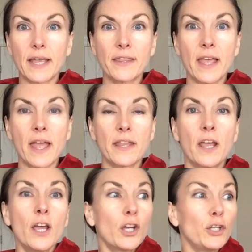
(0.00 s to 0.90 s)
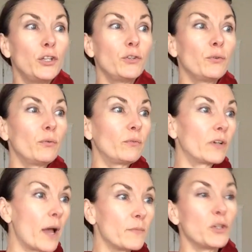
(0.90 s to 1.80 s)
and then you
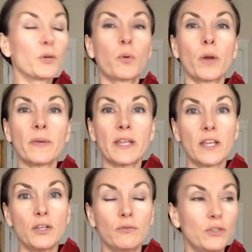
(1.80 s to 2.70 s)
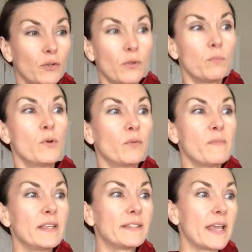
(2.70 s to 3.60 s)
come to your appointment and you do the
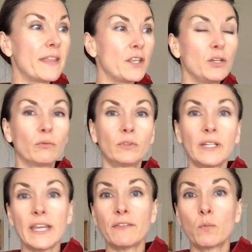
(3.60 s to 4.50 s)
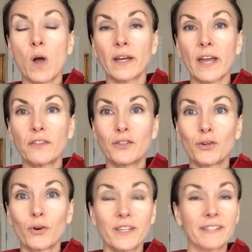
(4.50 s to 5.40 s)
movements, and then you leave and walk out the
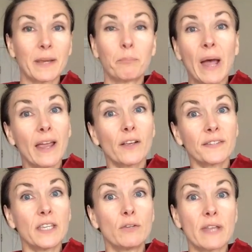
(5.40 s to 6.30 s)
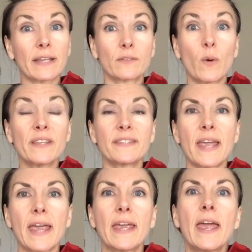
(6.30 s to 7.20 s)
door and you say, bye, I'll see you next
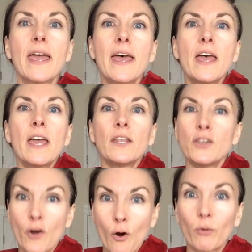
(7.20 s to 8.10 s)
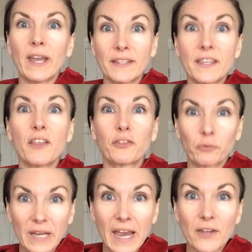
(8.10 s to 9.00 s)
Wednesday. No, it's a
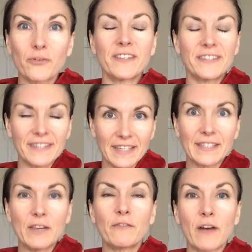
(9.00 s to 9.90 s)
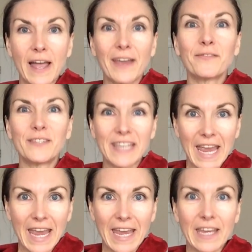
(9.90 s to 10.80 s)

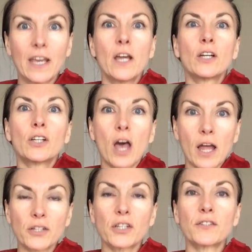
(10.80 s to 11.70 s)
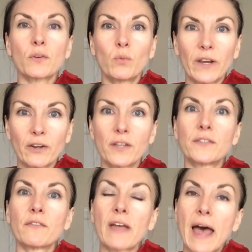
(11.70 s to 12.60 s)
365-day conscious
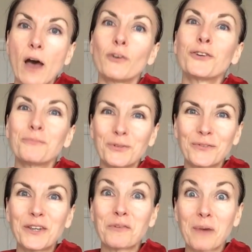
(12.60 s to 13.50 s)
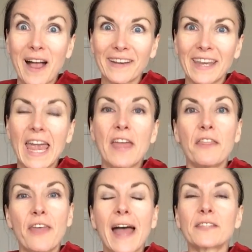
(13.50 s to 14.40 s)
awareness of how you're moving your body.
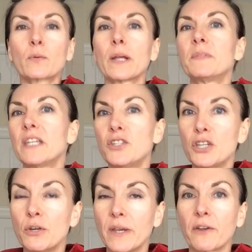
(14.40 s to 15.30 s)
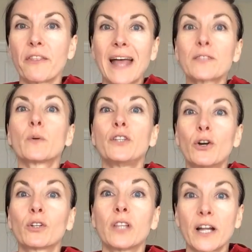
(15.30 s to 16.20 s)
And that's what I'm teaching you here. That's what
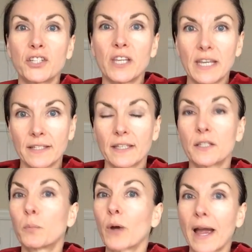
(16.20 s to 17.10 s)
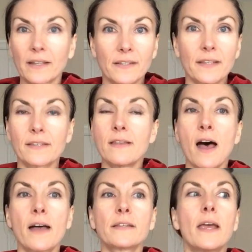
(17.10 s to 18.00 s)
Yogilachi is. It's a practice. It's
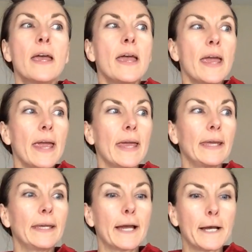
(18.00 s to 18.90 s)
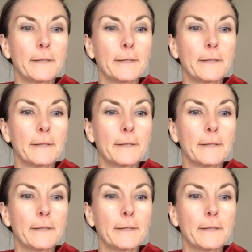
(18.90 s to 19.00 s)
not a